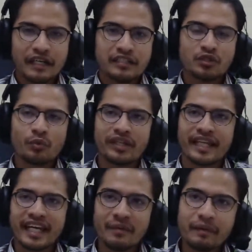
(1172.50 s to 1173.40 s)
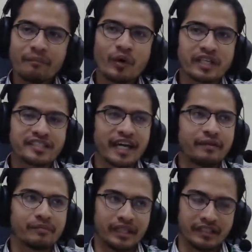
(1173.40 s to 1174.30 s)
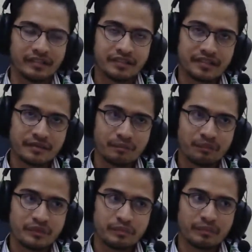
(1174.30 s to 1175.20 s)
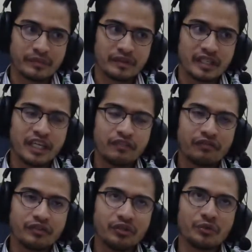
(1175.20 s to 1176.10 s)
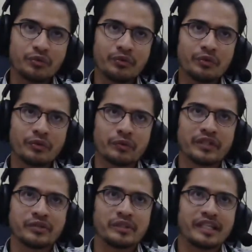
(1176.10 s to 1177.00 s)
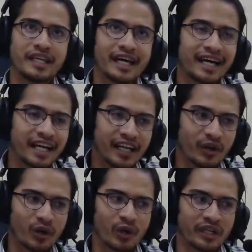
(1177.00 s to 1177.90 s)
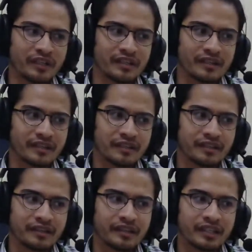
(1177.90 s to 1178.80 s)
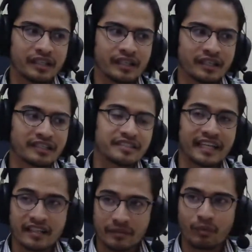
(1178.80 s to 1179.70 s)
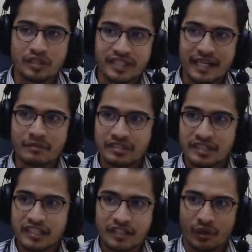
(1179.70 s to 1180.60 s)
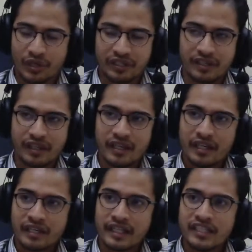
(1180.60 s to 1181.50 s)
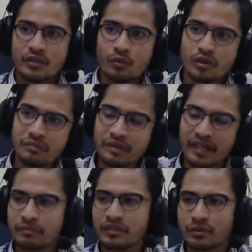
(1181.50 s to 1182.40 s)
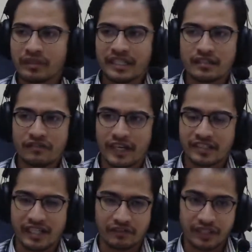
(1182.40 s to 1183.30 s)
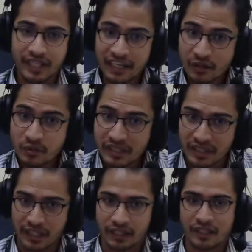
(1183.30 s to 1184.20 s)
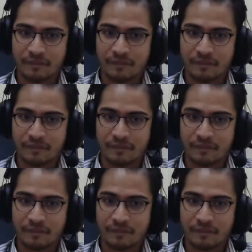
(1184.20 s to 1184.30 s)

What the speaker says: So with dynamic port assignments, if you were to rely on the standard port assignments earlier on, then you won't be able to classify traffic accurately